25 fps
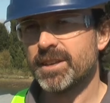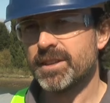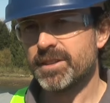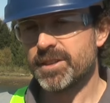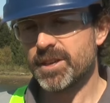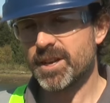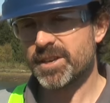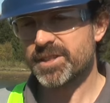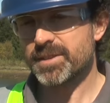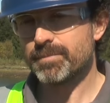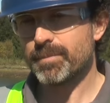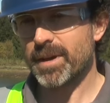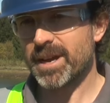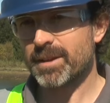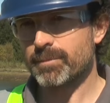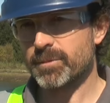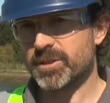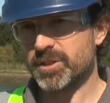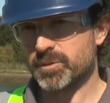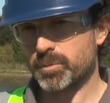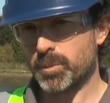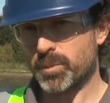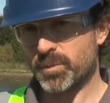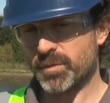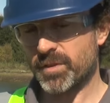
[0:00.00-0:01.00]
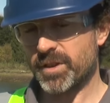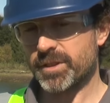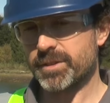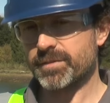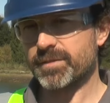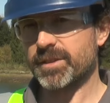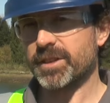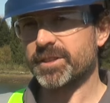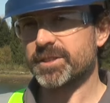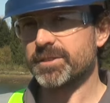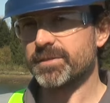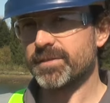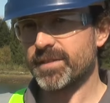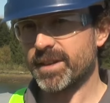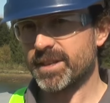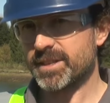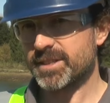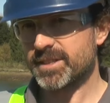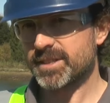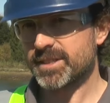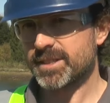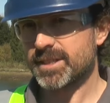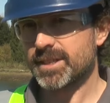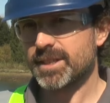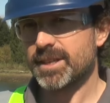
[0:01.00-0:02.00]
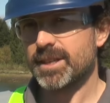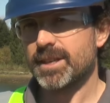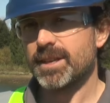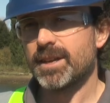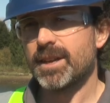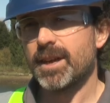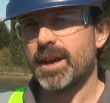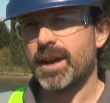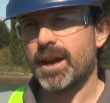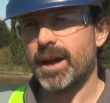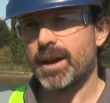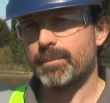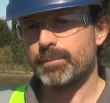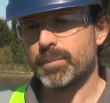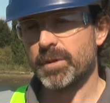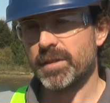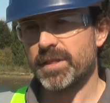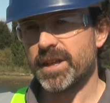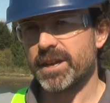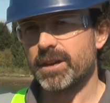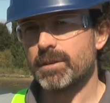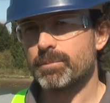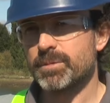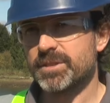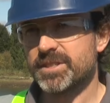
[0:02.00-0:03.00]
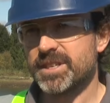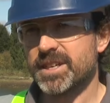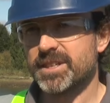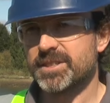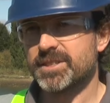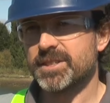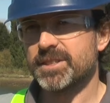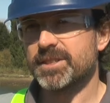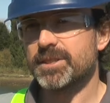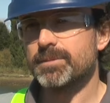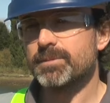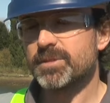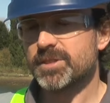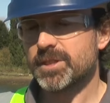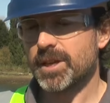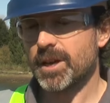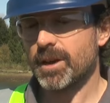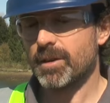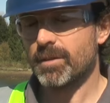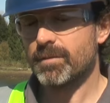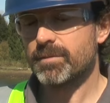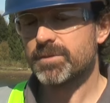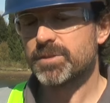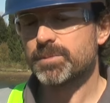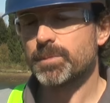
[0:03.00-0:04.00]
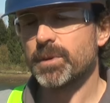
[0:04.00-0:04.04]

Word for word: The earth embankments will provide the flood defence, but they are protected themselves